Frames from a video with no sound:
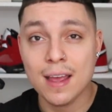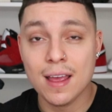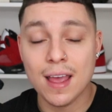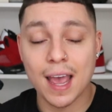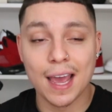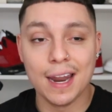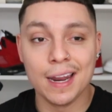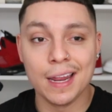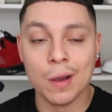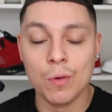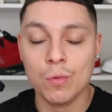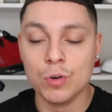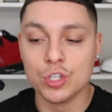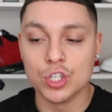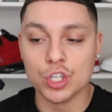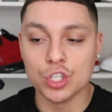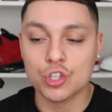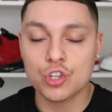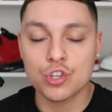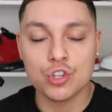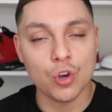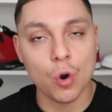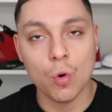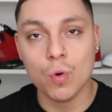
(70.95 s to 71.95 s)
and it was
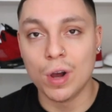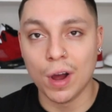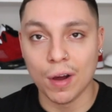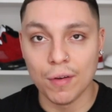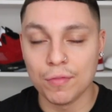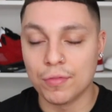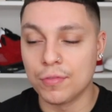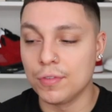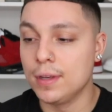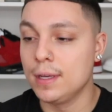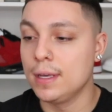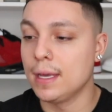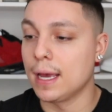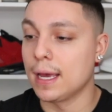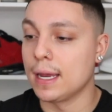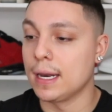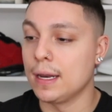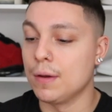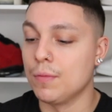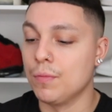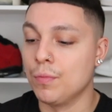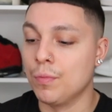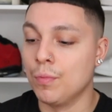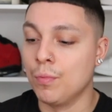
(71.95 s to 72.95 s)
just so comfy and
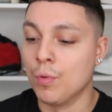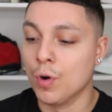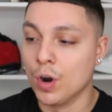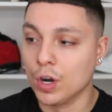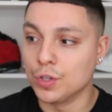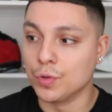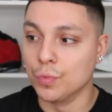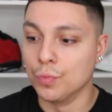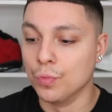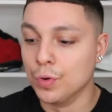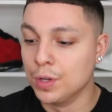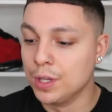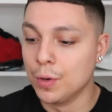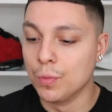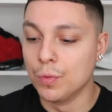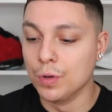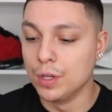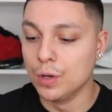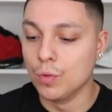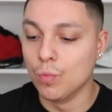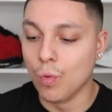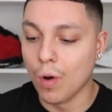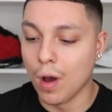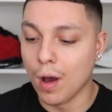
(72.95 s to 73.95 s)
it worked really,
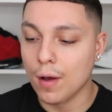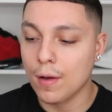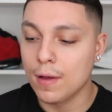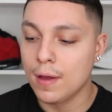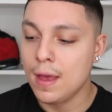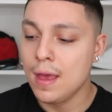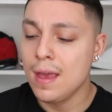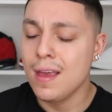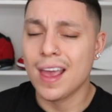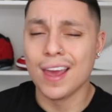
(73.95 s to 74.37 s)
really well.